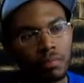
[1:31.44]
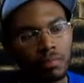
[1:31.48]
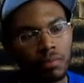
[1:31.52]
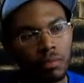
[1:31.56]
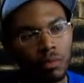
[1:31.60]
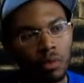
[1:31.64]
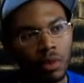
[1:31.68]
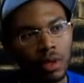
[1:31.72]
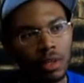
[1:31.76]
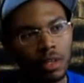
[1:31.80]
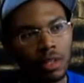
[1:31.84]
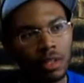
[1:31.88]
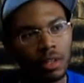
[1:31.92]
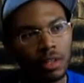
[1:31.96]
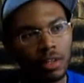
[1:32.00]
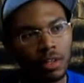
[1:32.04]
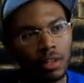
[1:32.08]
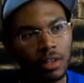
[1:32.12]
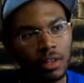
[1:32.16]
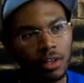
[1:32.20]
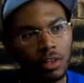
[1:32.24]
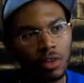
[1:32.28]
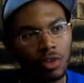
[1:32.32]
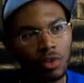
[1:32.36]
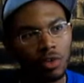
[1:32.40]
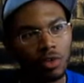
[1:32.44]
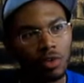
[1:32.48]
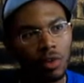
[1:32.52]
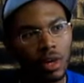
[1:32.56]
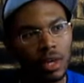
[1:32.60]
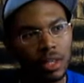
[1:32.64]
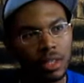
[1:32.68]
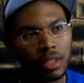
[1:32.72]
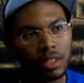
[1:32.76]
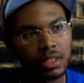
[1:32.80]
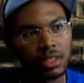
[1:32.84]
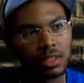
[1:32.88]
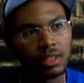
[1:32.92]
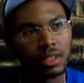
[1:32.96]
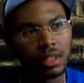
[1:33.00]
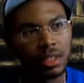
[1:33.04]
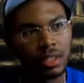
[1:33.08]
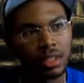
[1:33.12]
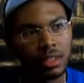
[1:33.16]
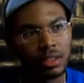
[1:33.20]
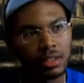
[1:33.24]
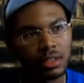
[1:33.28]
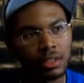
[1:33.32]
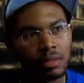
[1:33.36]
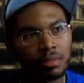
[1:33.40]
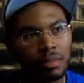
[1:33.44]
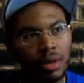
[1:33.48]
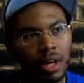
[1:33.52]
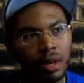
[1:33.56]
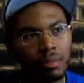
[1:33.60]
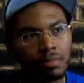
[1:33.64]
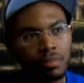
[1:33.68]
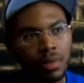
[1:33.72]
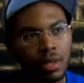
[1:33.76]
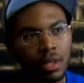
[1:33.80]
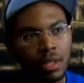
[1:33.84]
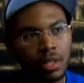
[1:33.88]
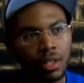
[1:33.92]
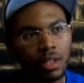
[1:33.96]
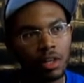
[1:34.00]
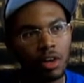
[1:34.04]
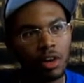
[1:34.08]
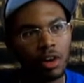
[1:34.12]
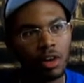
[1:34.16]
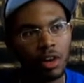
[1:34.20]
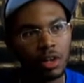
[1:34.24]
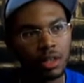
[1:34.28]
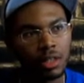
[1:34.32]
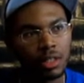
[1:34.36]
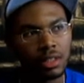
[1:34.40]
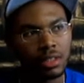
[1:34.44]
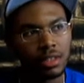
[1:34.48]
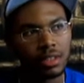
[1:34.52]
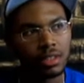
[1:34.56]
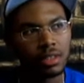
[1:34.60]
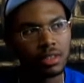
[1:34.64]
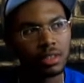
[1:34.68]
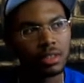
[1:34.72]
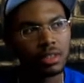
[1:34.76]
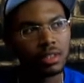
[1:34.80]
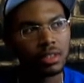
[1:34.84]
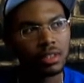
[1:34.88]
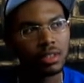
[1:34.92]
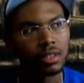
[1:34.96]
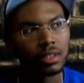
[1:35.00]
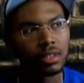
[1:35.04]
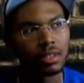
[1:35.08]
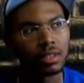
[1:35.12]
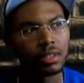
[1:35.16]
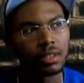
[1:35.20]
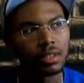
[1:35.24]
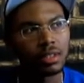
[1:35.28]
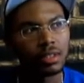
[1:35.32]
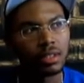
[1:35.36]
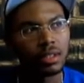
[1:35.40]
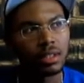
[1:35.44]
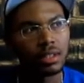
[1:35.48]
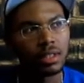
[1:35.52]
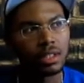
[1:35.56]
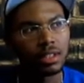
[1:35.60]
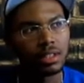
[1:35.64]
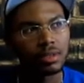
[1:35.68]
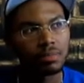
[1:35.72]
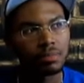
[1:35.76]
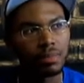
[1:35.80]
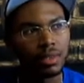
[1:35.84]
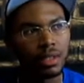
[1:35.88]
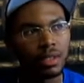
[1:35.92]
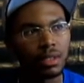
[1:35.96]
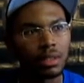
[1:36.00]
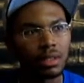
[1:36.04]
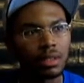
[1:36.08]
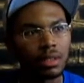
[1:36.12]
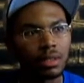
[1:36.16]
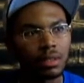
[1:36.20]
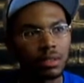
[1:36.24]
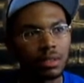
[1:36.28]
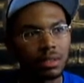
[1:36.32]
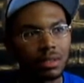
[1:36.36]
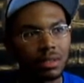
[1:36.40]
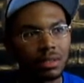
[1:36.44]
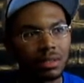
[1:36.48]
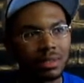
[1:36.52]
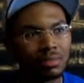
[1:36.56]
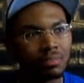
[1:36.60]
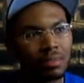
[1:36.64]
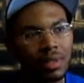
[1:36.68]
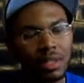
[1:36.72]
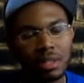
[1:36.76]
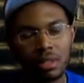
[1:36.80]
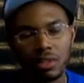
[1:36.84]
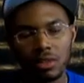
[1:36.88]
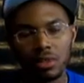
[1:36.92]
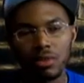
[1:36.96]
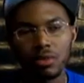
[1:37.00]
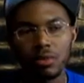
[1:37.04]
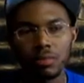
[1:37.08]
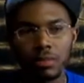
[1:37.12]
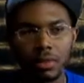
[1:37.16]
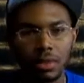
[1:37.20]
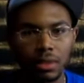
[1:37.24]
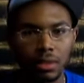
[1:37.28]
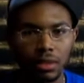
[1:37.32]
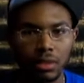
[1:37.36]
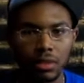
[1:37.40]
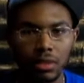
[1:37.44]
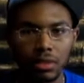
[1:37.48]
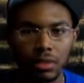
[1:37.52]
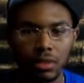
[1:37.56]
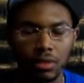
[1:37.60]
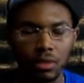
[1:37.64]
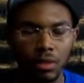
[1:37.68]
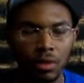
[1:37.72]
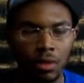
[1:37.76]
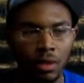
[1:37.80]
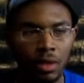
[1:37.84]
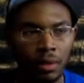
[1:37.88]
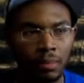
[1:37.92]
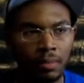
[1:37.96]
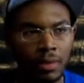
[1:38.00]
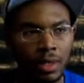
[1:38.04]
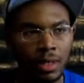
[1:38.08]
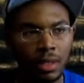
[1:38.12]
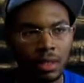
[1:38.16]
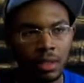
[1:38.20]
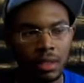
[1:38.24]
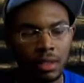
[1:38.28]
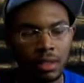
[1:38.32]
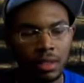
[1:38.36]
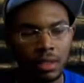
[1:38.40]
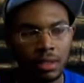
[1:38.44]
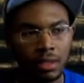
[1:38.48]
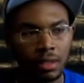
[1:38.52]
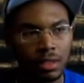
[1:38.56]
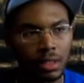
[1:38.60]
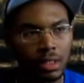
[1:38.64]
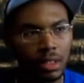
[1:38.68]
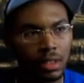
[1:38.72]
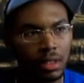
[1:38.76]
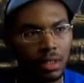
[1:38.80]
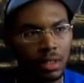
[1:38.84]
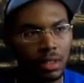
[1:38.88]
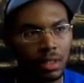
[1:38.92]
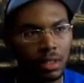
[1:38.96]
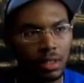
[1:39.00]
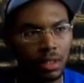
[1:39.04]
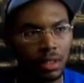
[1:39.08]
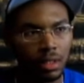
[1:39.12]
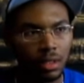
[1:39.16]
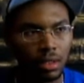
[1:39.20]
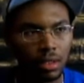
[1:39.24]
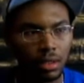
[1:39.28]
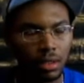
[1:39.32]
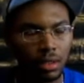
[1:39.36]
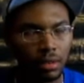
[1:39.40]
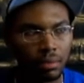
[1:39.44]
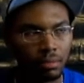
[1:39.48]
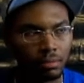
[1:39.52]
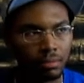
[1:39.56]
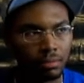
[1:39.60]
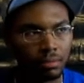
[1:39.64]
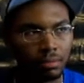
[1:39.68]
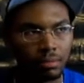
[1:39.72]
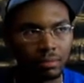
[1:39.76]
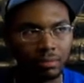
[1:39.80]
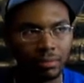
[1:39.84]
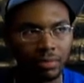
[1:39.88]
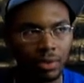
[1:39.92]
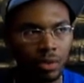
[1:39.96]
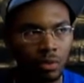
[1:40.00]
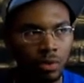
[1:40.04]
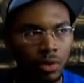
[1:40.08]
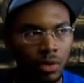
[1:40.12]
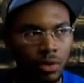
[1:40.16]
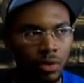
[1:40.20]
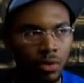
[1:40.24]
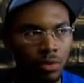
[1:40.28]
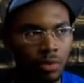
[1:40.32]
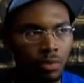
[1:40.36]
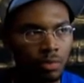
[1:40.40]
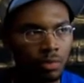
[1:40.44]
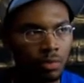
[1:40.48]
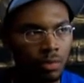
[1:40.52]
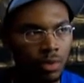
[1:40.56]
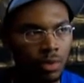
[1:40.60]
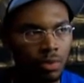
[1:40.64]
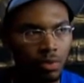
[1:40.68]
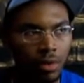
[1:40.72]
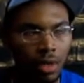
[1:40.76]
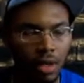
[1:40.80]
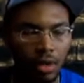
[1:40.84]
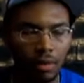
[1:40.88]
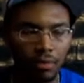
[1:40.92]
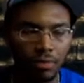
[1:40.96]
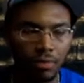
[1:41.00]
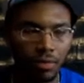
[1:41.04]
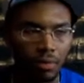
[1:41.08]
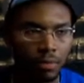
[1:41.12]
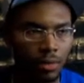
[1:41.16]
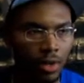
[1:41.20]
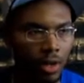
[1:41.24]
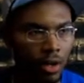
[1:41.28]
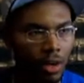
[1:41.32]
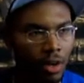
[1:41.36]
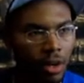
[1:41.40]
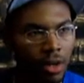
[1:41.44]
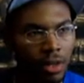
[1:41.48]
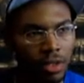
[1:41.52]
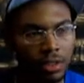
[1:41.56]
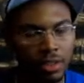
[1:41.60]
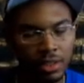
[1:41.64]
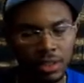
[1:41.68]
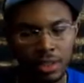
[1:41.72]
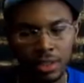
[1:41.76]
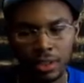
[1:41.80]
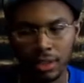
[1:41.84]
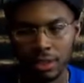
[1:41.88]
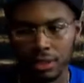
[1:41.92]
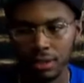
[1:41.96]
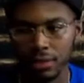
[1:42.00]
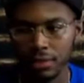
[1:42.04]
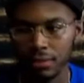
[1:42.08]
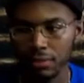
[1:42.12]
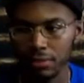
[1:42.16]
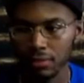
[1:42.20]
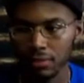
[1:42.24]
one of the greatest things about being an artist is being human. You know what I mean? And when you come from the heart and